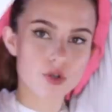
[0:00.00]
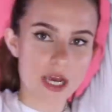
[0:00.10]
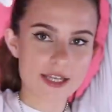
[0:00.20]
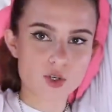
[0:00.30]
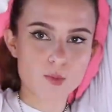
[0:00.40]

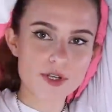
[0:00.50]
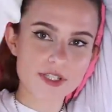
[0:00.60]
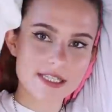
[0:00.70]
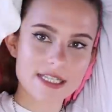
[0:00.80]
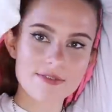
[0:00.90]
It's almost
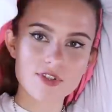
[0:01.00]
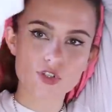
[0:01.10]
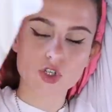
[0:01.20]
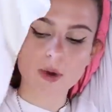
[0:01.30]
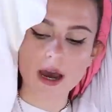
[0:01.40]
the sleeves are
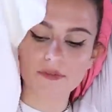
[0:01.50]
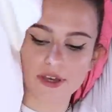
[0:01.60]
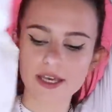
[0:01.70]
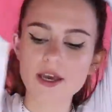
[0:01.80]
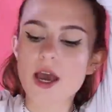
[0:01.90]
too
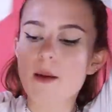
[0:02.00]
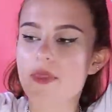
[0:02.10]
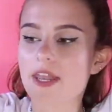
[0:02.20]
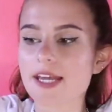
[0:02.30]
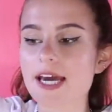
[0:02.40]
puffy.
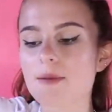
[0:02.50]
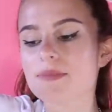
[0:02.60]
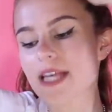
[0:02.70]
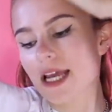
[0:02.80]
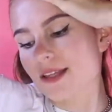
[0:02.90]
Then again, I'm
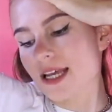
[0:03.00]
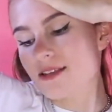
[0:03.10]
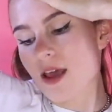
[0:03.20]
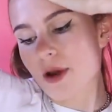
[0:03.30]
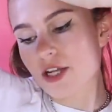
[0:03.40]
saying
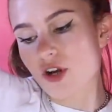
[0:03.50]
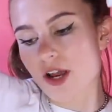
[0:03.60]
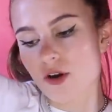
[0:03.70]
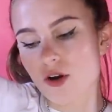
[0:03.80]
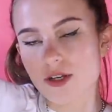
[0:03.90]
this, I might
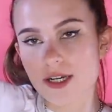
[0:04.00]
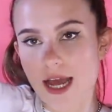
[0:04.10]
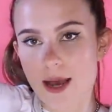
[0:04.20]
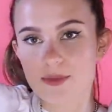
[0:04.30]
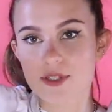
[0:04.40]
try it on and
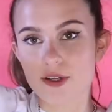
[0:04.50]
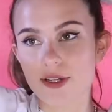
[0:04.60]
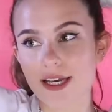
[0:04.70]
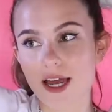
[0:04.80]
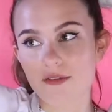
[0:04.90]

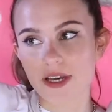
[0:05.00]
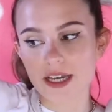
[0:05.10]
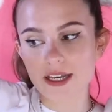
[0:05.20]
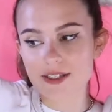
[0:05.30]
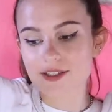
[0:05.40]
absolutely love
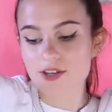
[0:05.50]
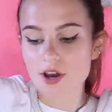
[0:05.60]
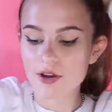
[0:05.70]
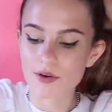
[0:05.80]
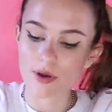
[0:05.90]
it.
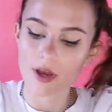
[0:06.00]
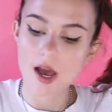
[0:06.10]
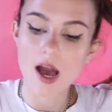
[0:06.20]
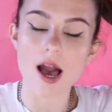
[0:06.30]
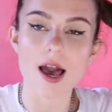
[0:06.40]
So
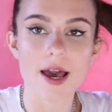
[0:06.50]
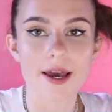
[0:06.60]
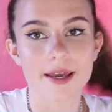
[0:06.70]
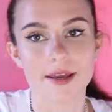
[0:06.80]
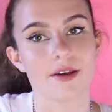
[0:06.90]

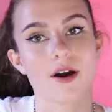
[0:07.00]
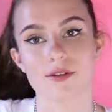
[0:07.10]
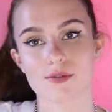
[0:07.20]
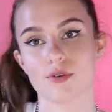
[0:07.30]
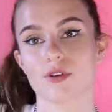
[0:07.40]
I
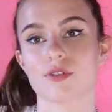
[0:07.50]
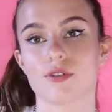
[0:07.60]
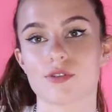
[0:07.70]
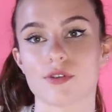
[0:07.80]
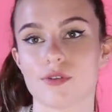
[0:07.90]
can't talk
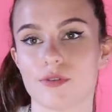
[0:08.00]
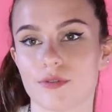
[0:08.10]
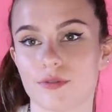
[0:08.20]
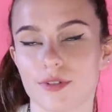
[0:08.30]
too soon.